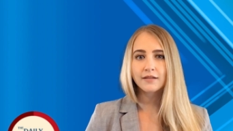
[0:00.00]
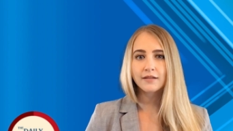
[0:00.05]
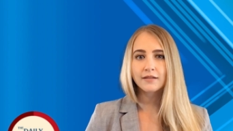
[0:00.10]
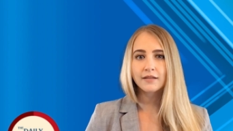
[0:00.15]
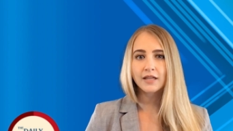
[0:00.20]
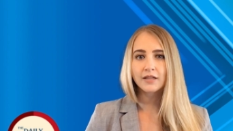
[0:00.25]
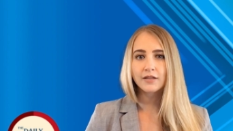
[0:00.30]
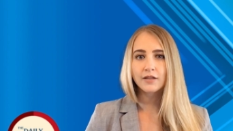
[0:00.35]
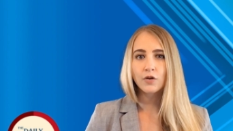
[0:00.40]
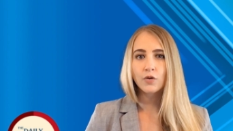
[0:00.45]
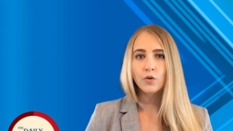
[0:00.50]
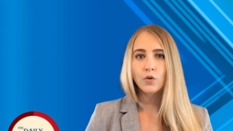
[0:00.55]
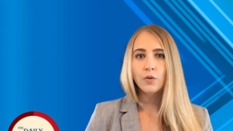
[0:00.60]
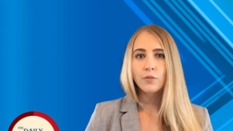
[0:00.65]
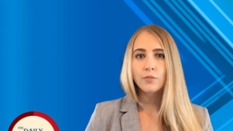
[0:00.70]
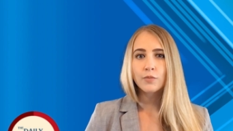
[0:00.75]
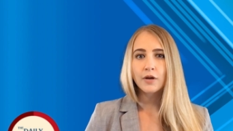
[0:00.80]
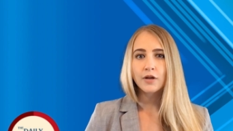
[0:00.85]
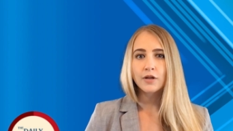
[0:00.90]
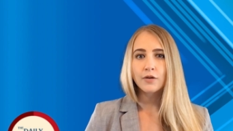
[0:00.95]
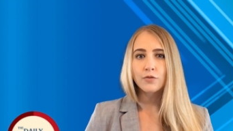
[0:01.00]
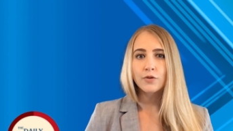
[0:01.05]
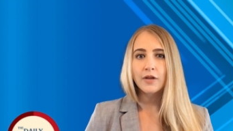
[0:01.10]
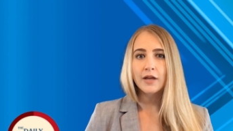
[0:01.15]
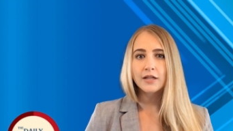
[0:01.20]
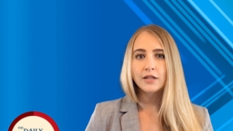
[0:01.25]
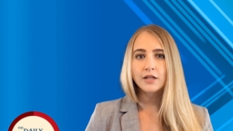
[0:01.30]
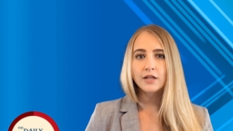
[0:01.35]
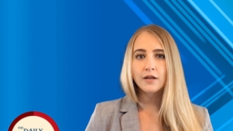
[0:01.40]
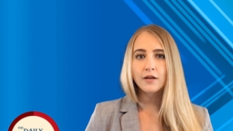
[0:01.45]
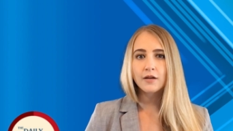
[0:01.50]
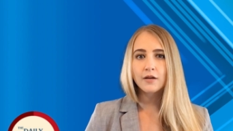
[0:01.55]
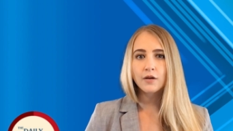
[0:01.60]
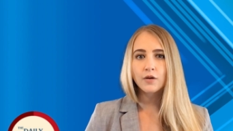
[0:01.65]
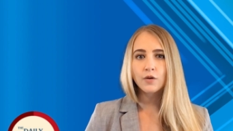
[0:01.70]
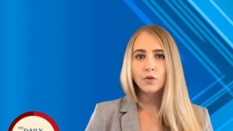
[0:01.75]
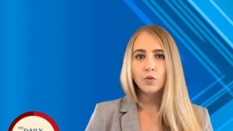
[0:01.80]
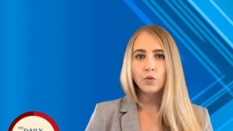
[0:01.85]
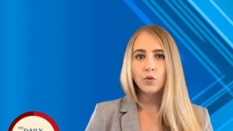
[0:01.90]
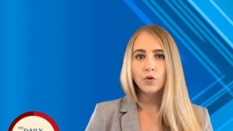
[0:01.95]
In the corporate arena,
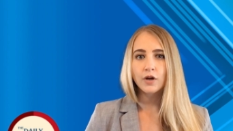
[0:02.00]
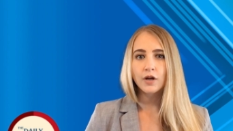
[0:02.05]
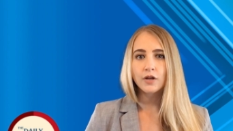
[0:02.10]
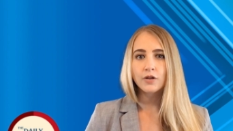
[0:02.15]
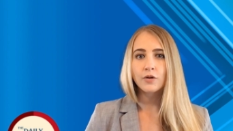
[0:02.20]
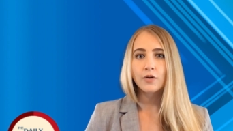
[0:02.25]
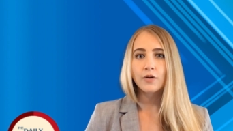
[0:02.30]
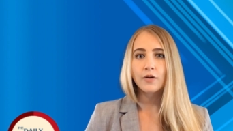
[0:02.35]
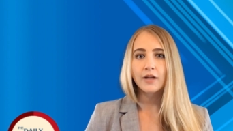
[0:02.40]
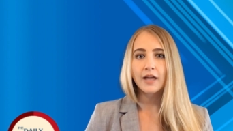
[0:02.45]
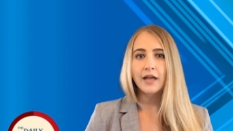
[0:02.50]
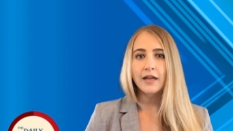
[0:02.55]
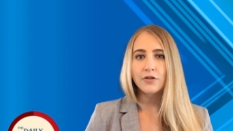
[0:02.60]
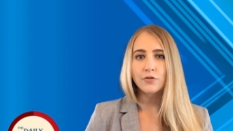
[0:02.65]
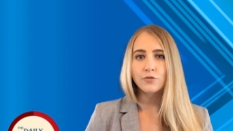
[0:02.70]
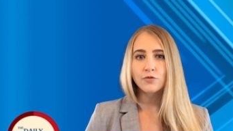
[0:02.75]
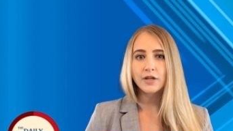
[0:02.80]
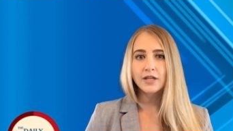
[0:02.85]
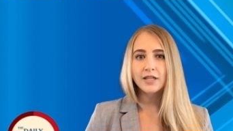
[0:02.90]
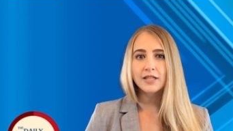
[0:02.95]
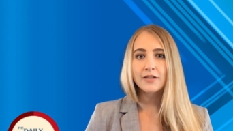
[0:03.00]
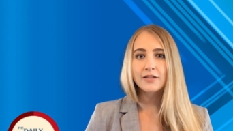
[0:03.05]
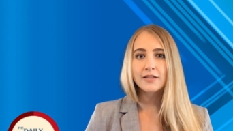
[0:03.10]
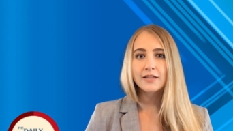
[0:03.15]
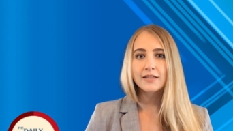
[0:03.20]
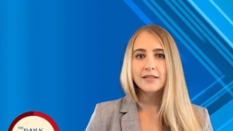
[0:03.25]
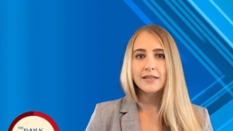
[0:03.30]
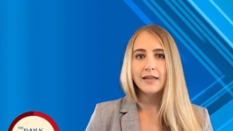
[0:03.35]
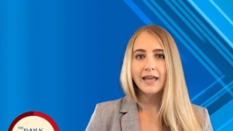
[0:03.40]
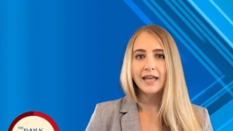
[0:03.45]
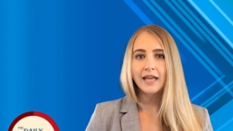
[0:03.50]
Oracle has raised its